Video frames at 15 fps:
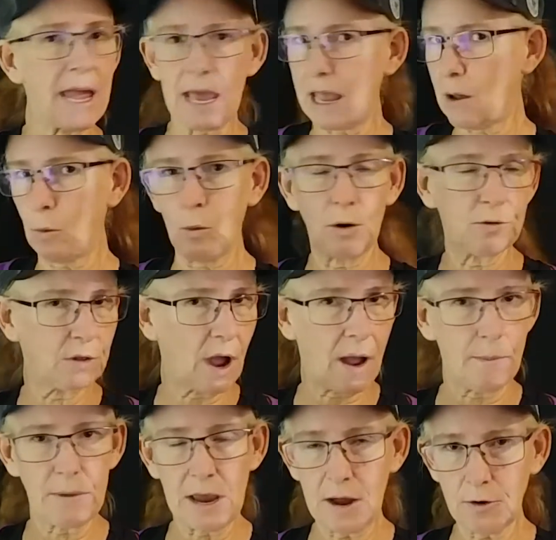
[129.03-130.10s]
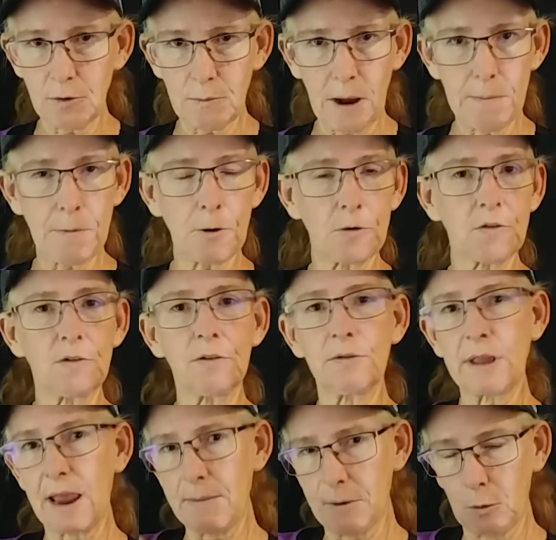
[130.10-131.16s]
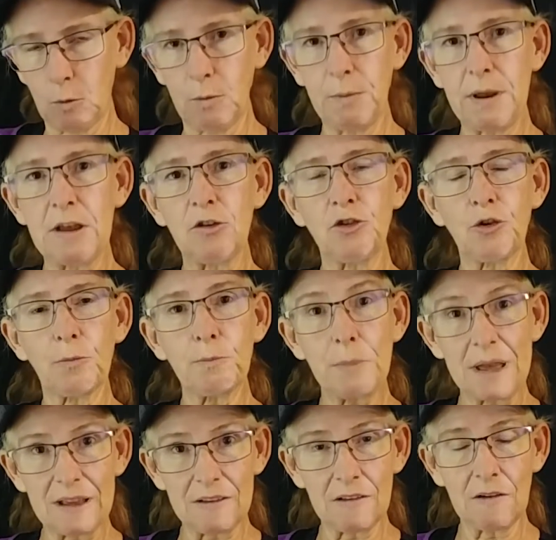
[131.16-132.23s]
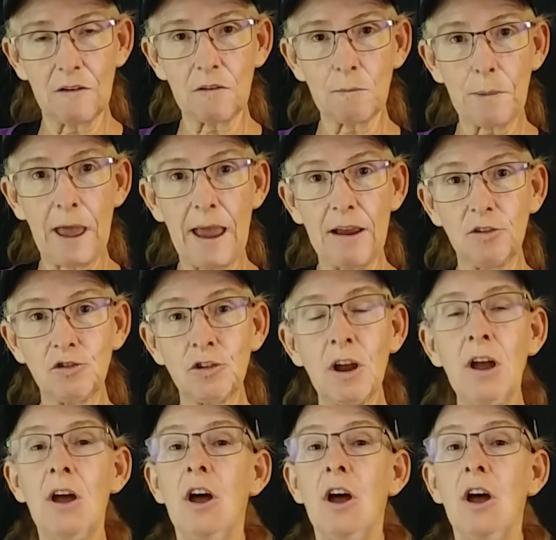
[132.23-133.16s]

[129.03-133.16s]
It will not be under my personal name. It will be as your business page.